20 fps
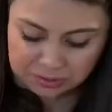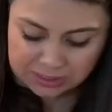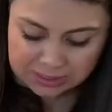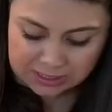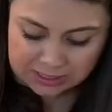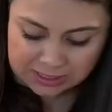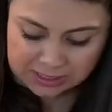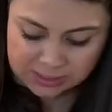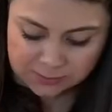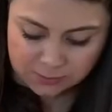
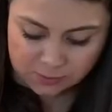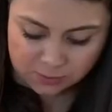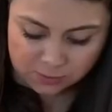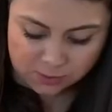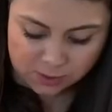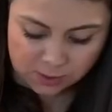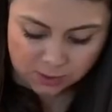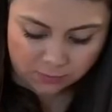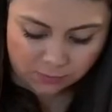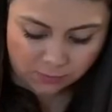
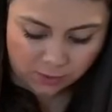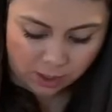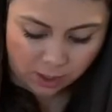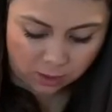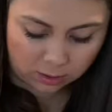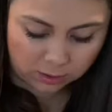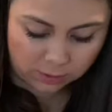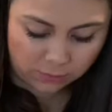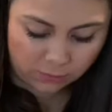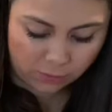teaspoons of
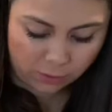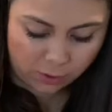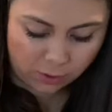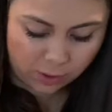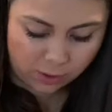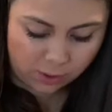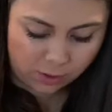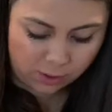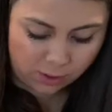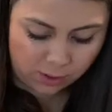olive
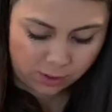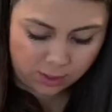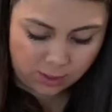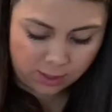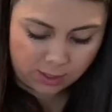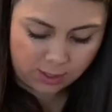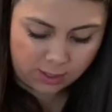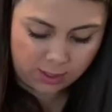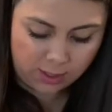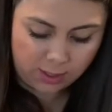oil.
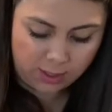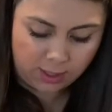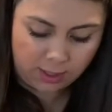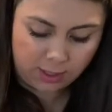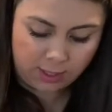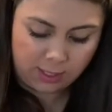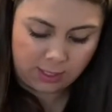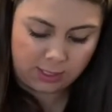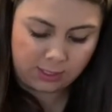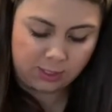
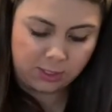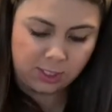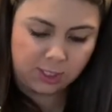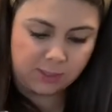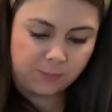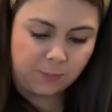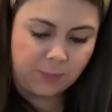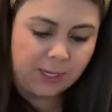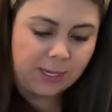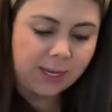
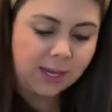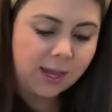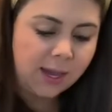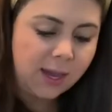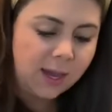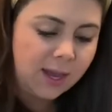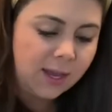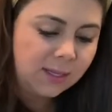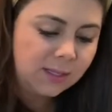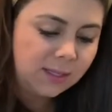Just
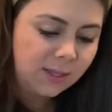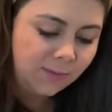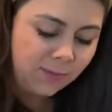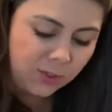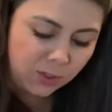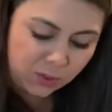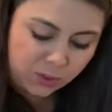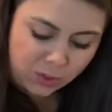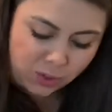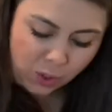because
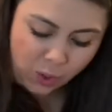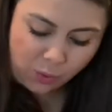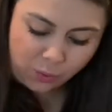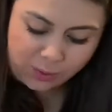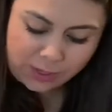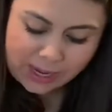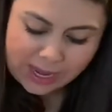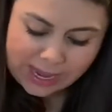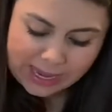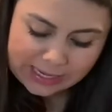if you
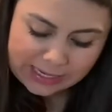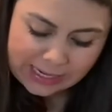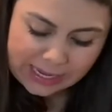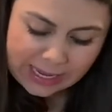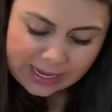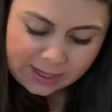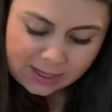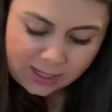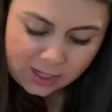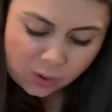don't add
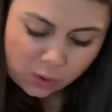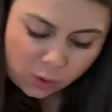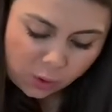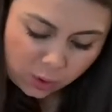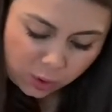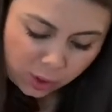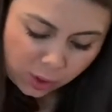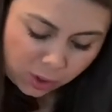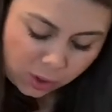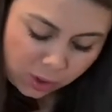any
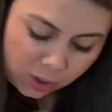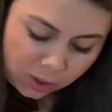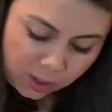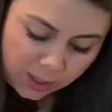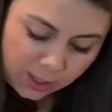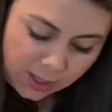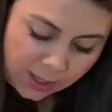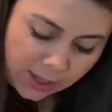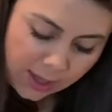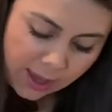
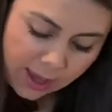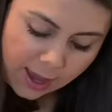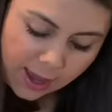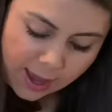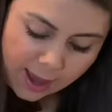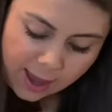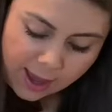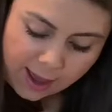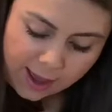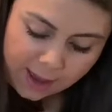oil,
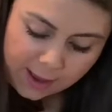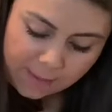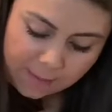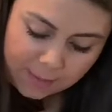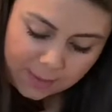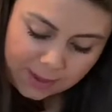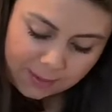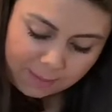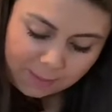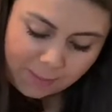
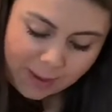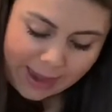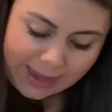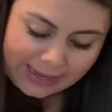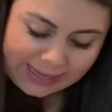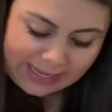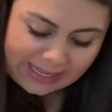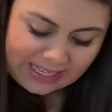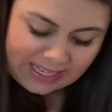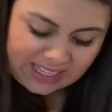it
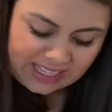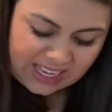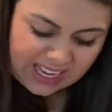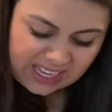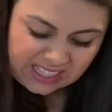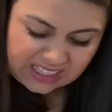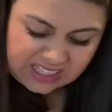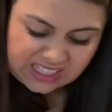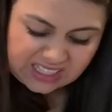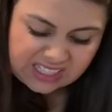might
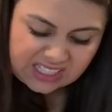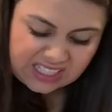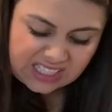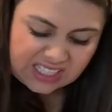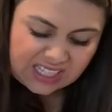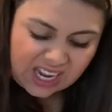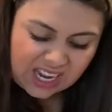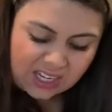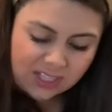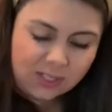get
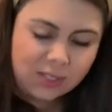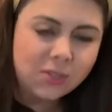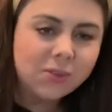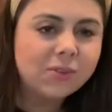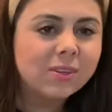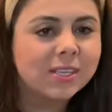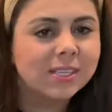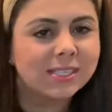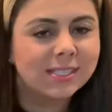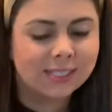stuck
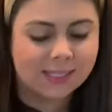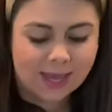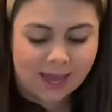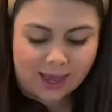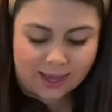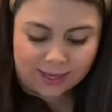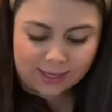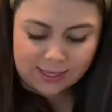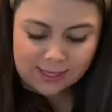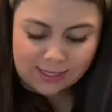to the
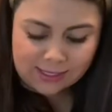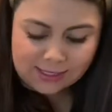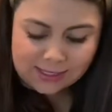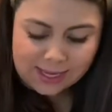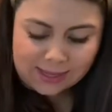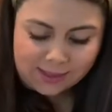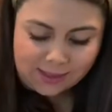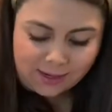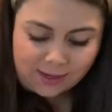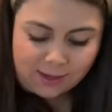
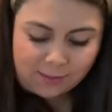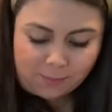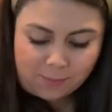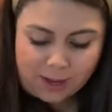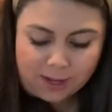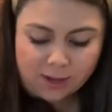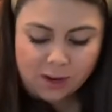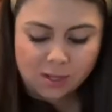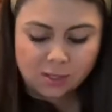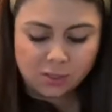sides, and then it
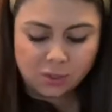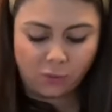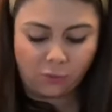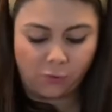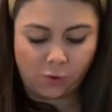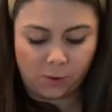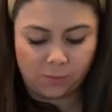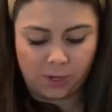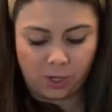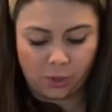might also
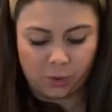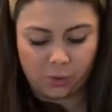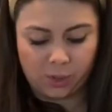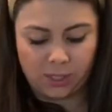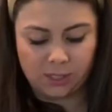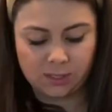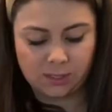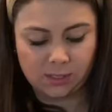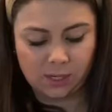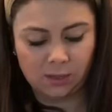form a
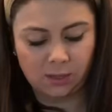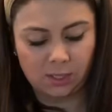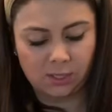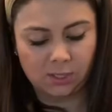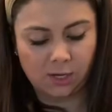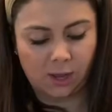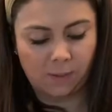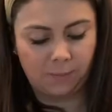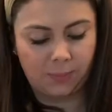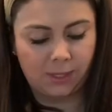crust on the
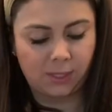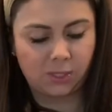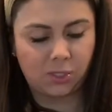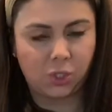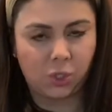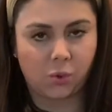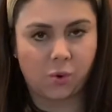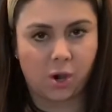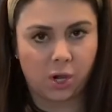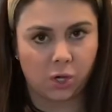top
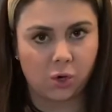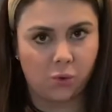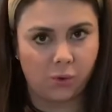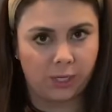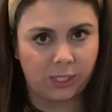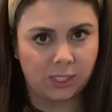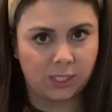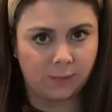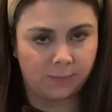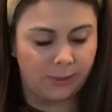because you are
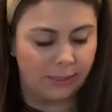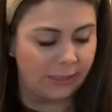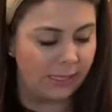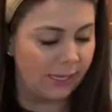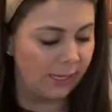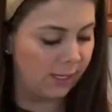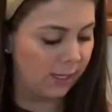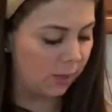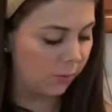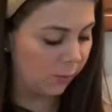going to be
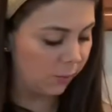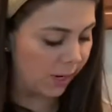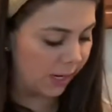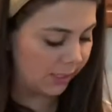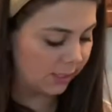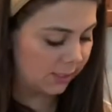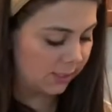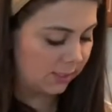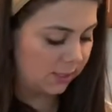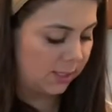letting it
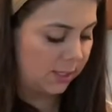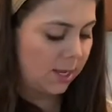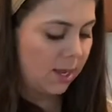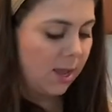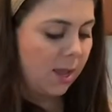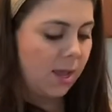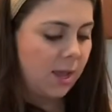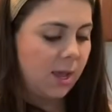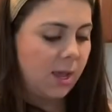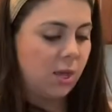rest.
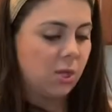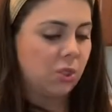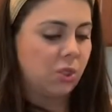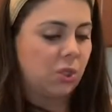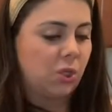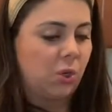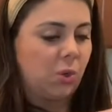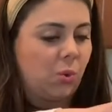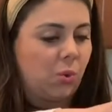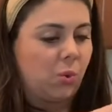
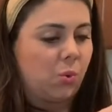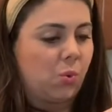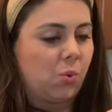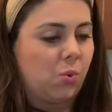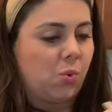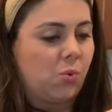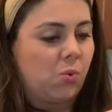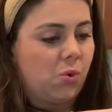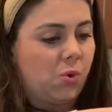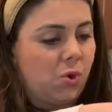
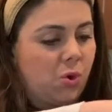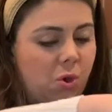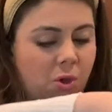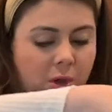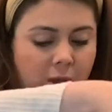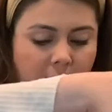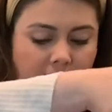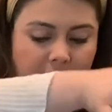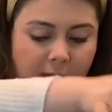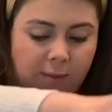So
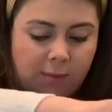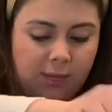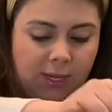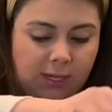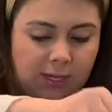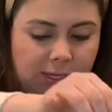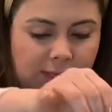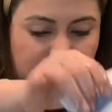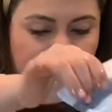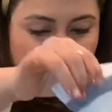I'm
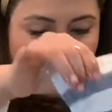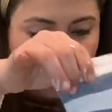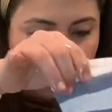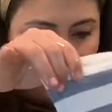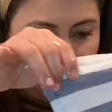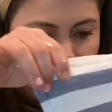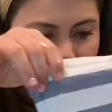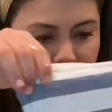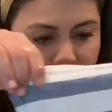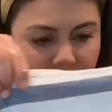gonna let
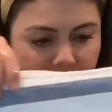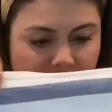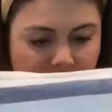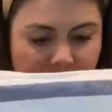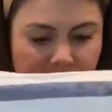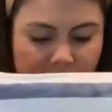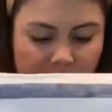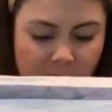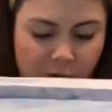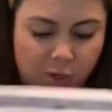it
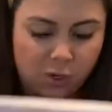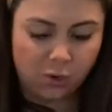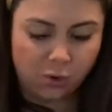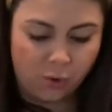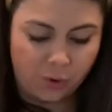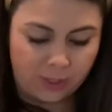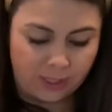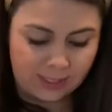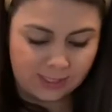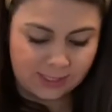rest, and then you're
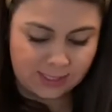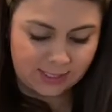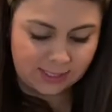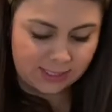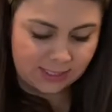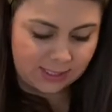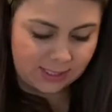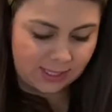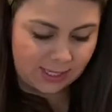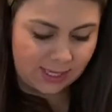going to
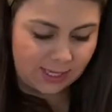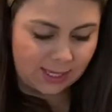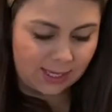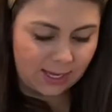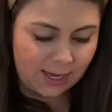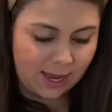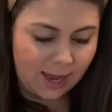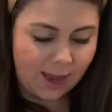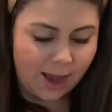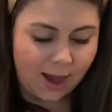
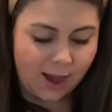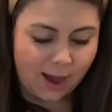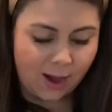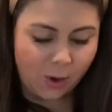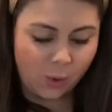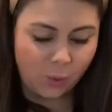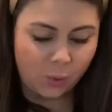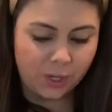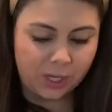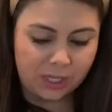see
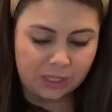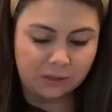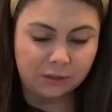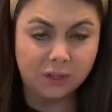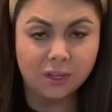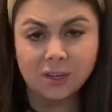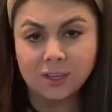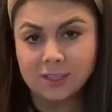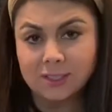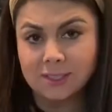how
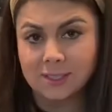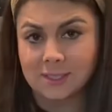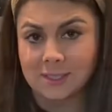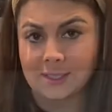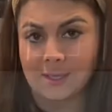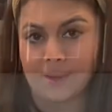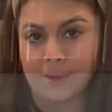it looks. The